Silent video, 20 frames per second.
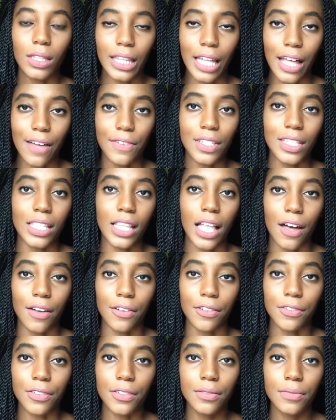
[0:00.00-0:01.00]
Love is
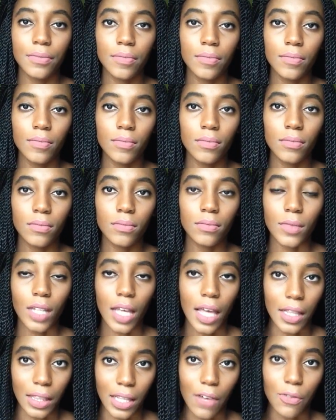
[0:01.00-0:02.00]
love,
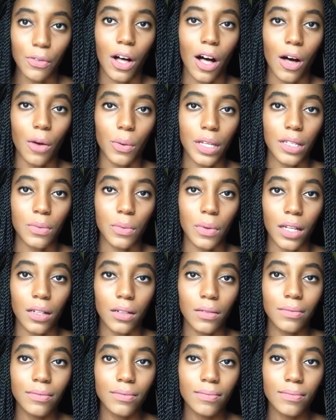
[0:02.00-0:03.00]
and love will always win.